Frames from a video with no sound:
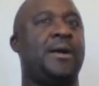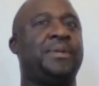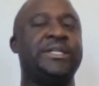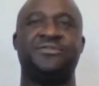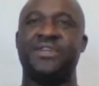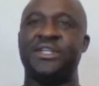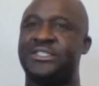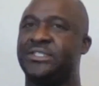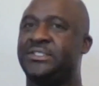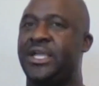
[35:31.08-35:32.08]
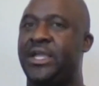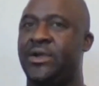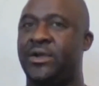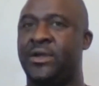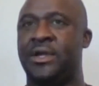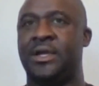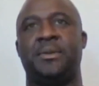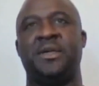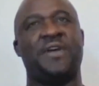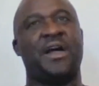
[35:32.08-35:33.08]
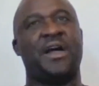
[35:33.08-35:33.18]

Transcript: Please visit us there. If I've